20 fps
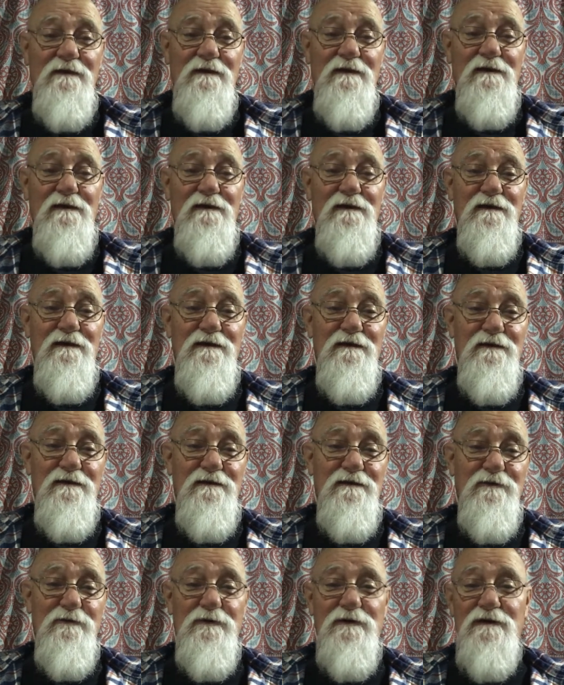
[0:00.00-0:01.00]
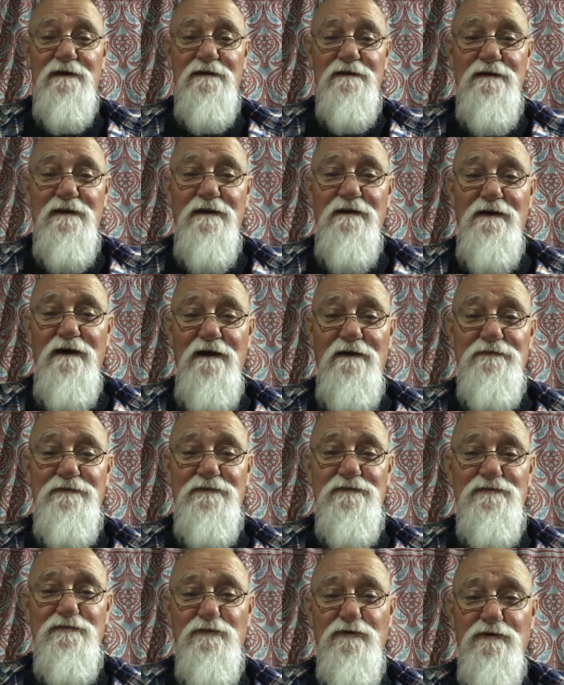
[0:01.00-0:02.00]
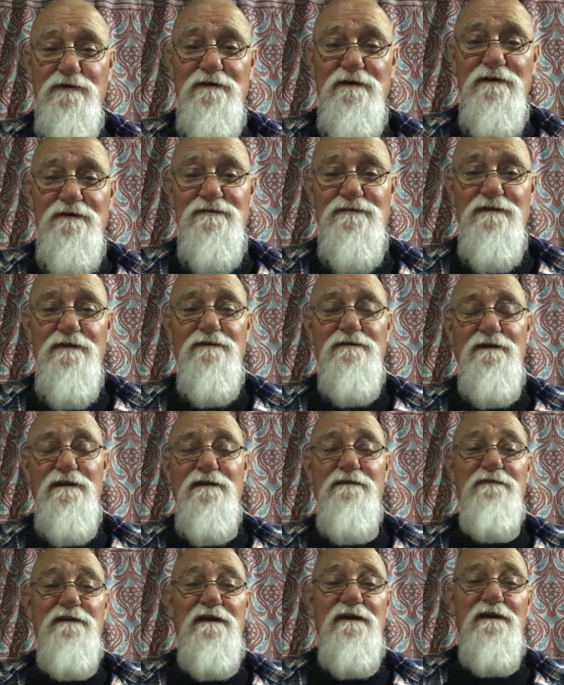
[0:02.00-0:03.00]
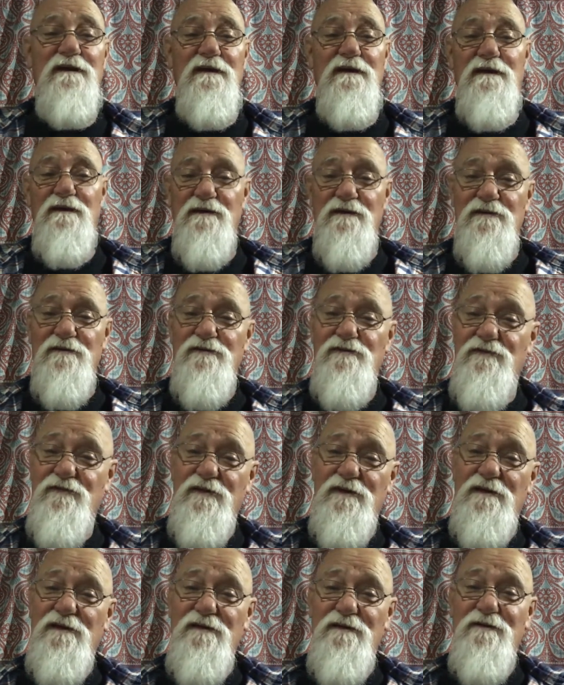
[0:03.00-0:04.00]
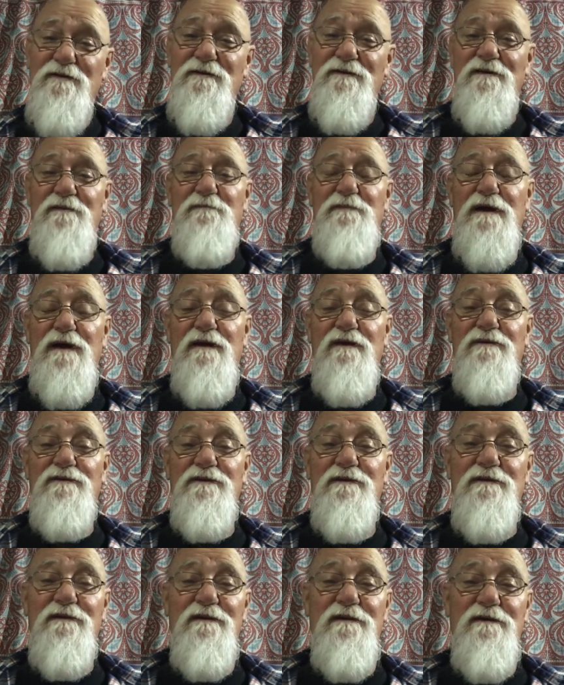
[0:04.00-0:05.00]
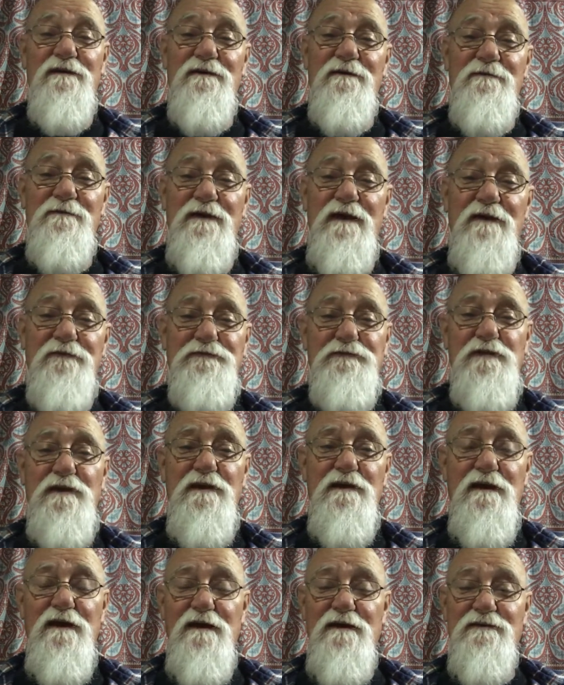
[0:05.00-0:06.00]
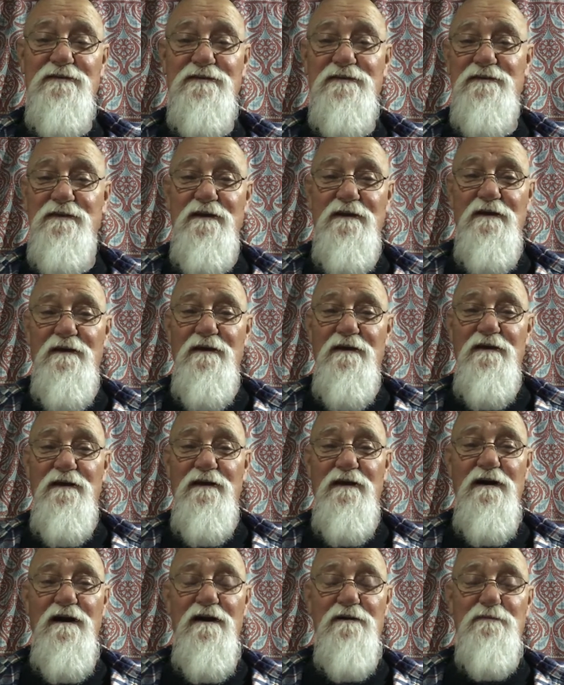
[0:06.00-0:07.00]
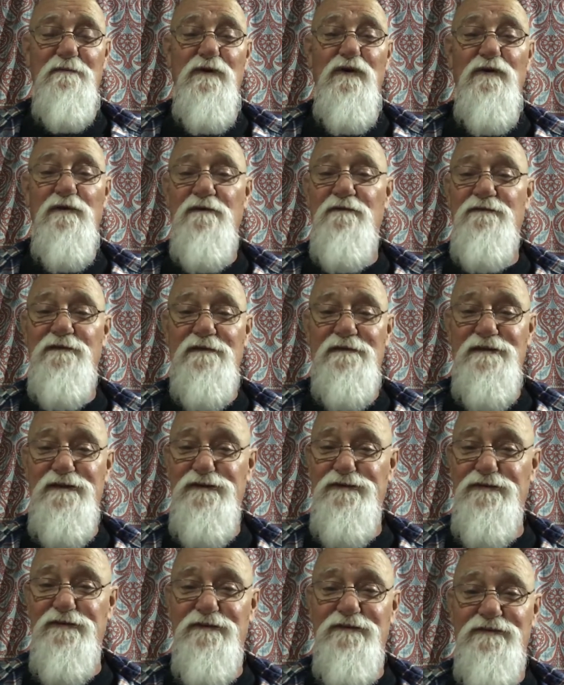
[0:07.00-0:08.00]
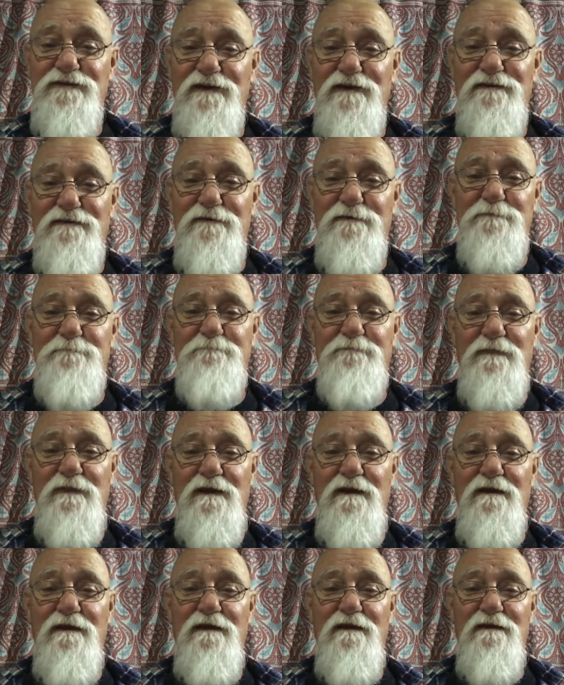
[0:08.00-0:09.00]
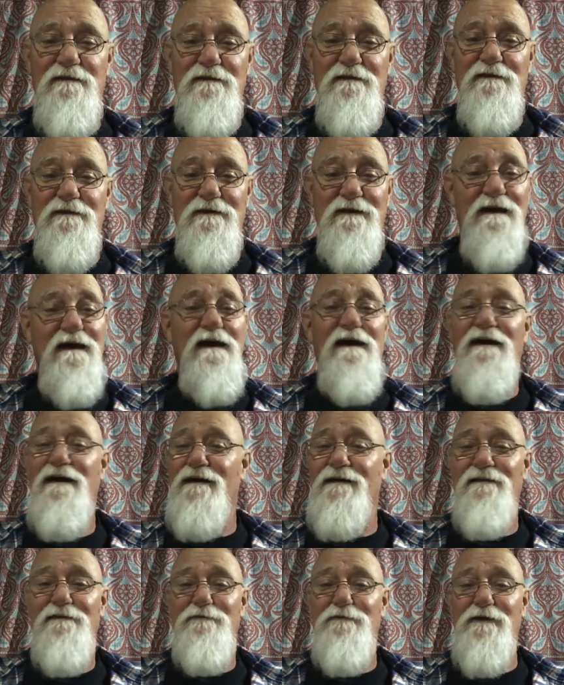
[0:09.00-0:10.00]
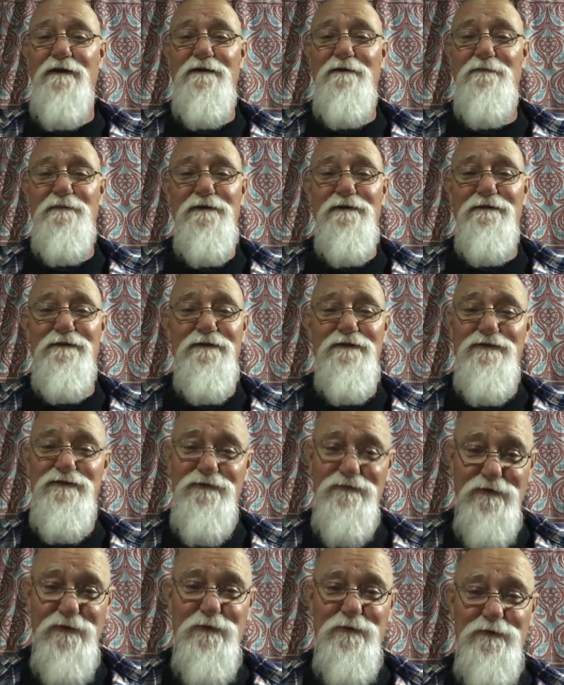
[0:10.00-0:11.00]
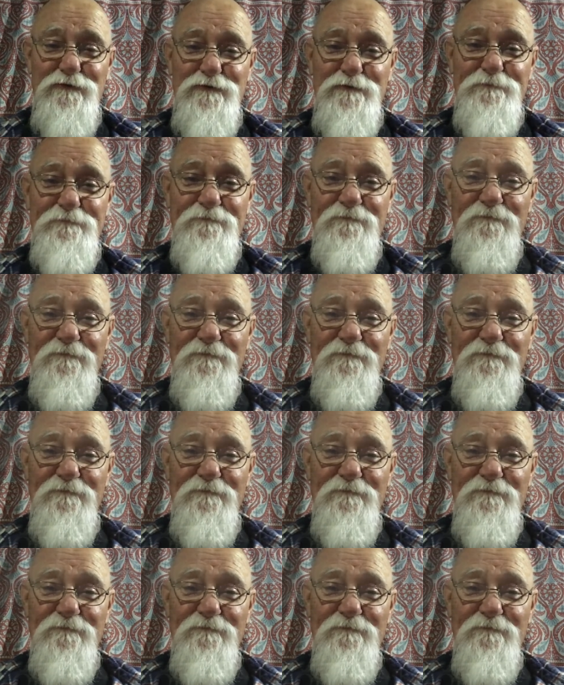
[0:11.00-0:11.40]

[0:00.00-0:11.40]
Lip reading: And we're going to take off this morning. So anyway, here's a video about FTS, Automotive and Diesel Center, and I highly recommend these folks.